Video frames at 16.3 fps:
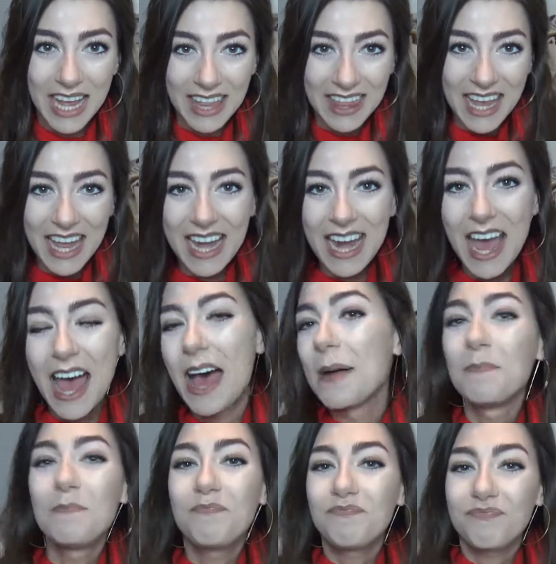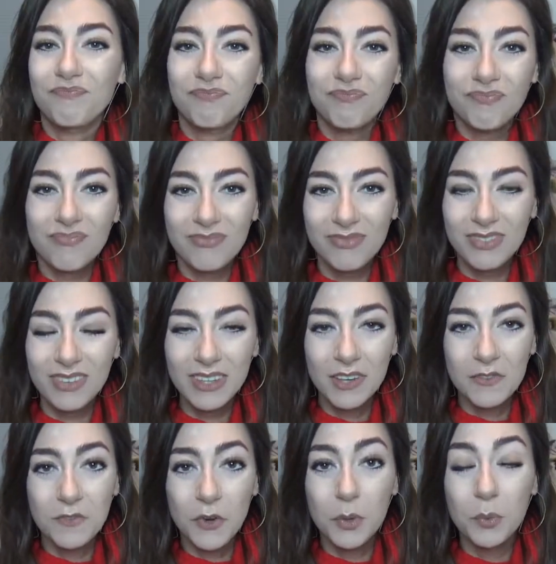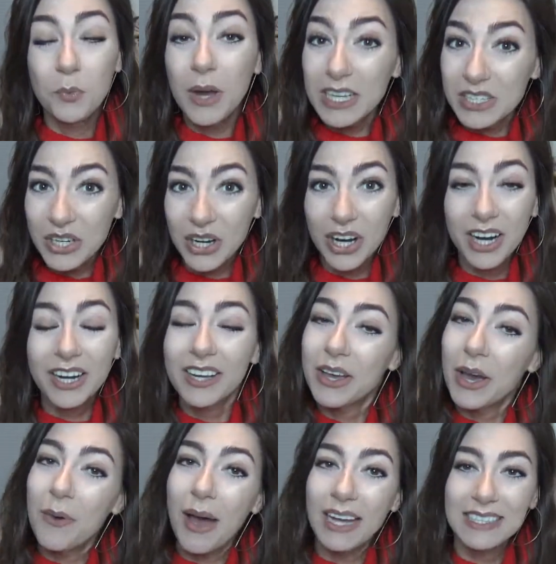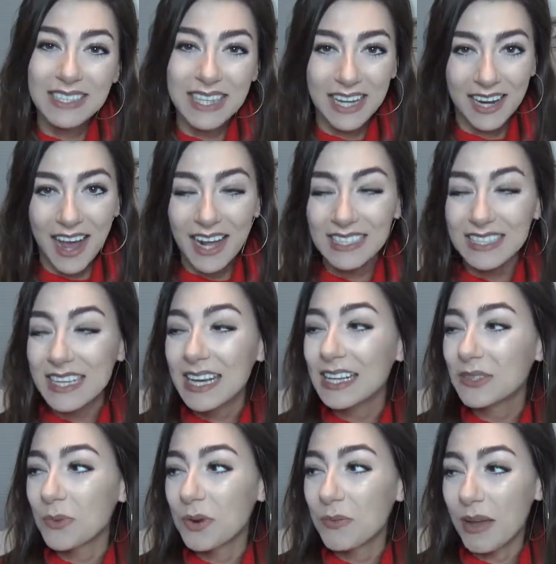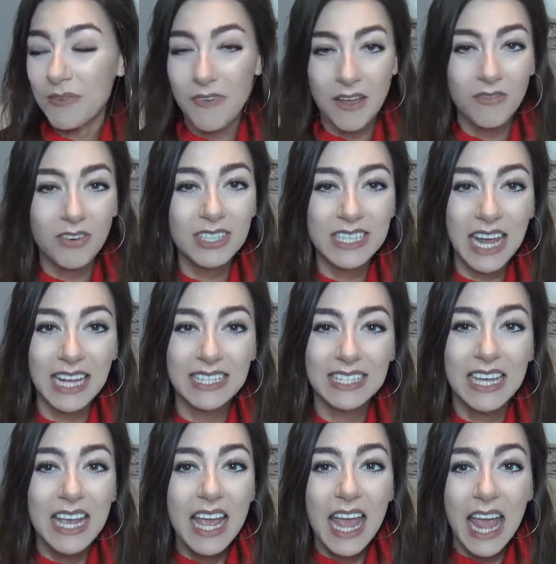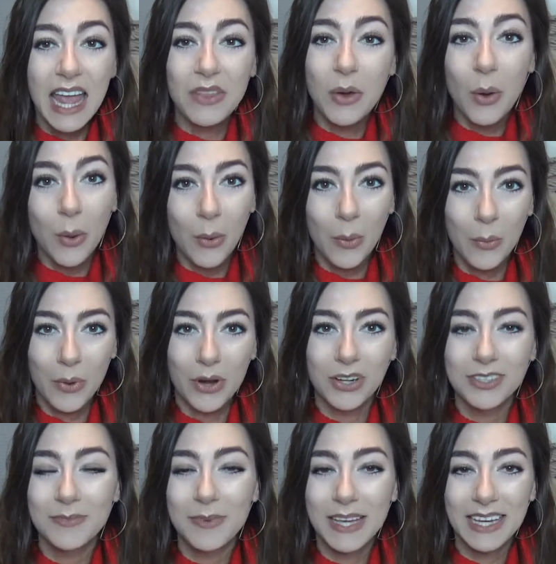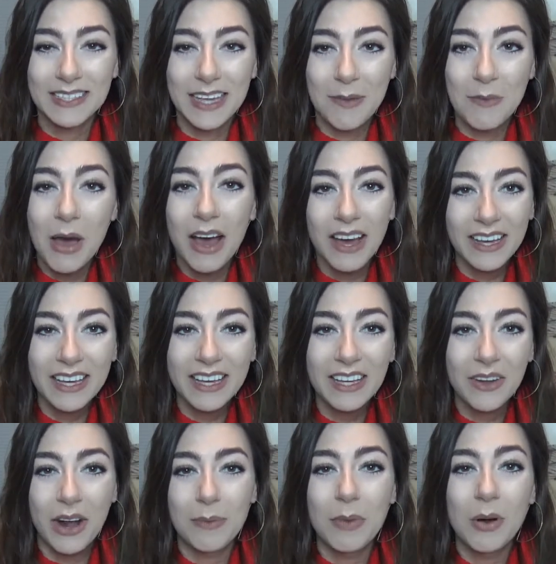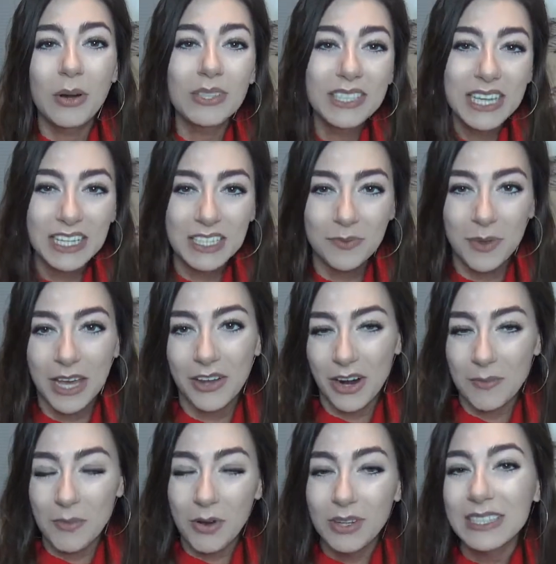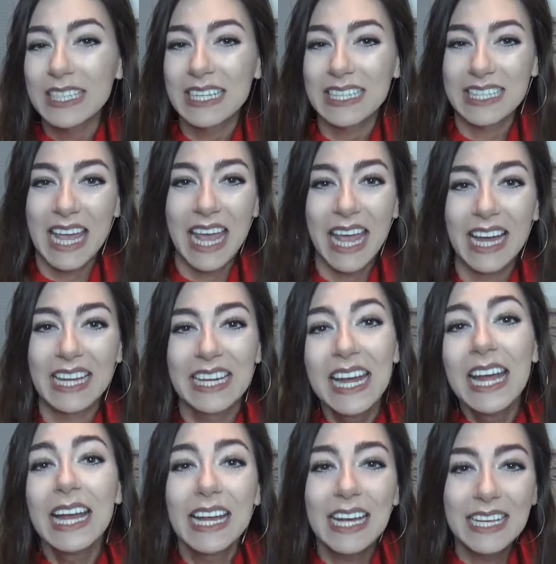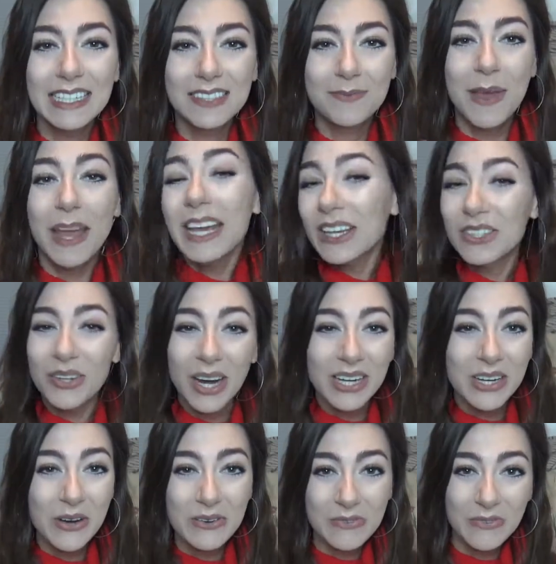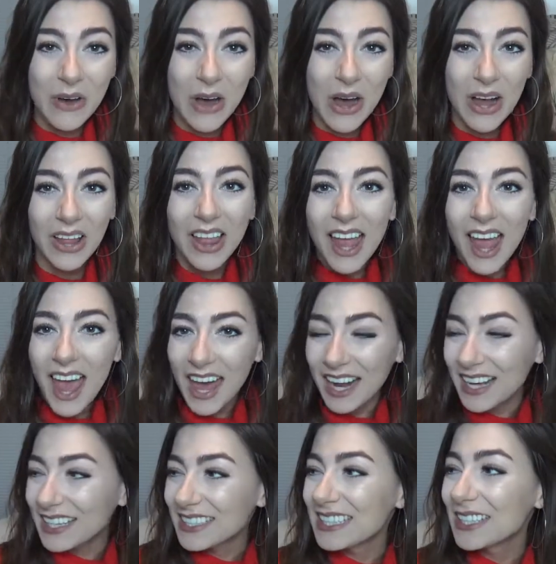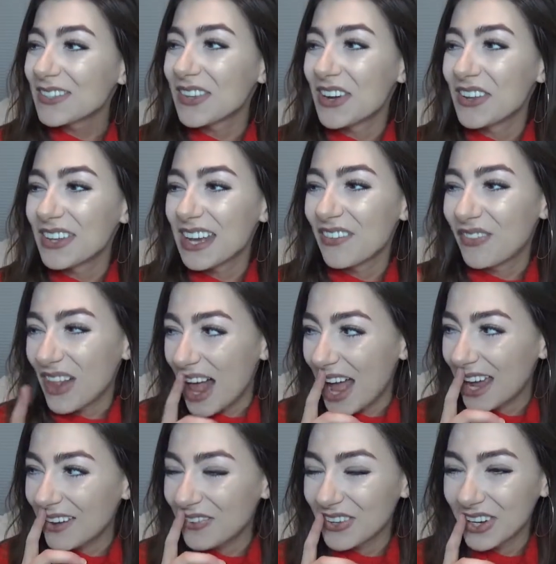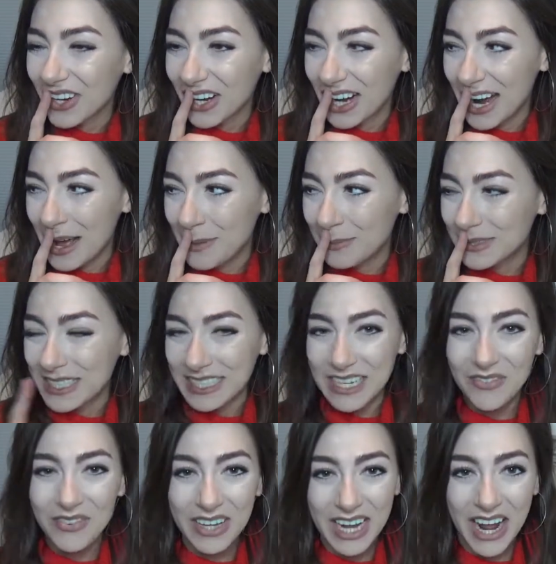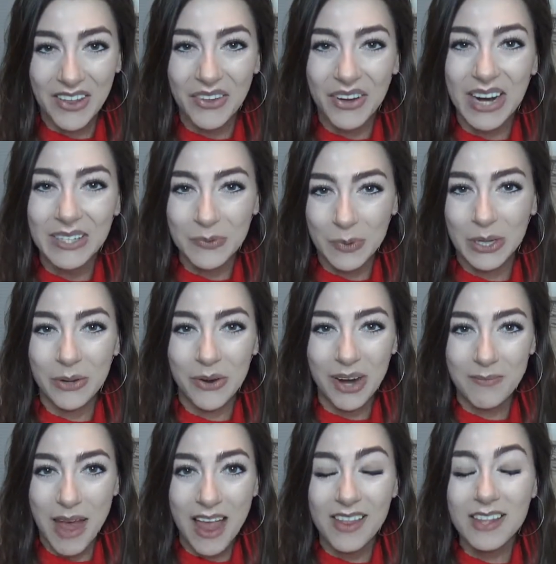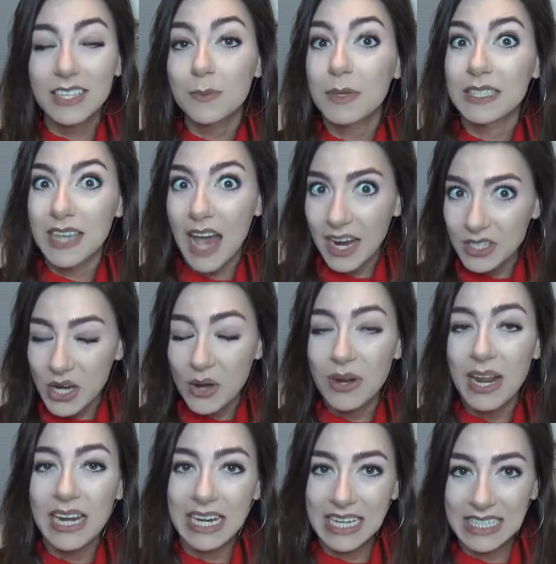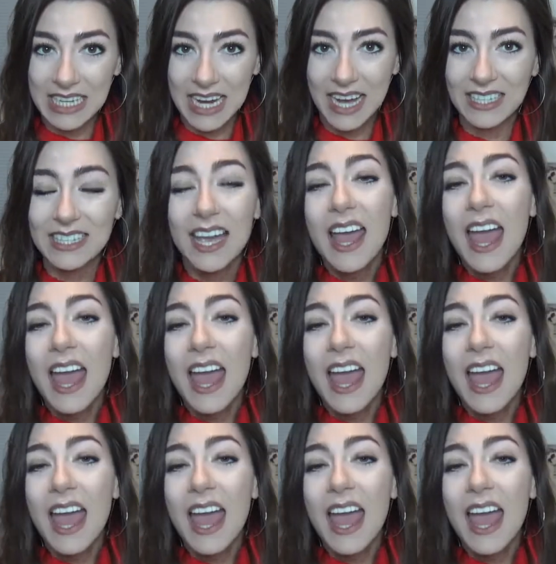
And then for winter, go ice skating. Ice skating is one of my favorite dates in the whole world because I'm hugging, you know, I'm holding on to Blake, or I'm holding his hand. He's making sure I don't fall. And I guess this would only apply if your significant other has really great balance, because I don't and he does.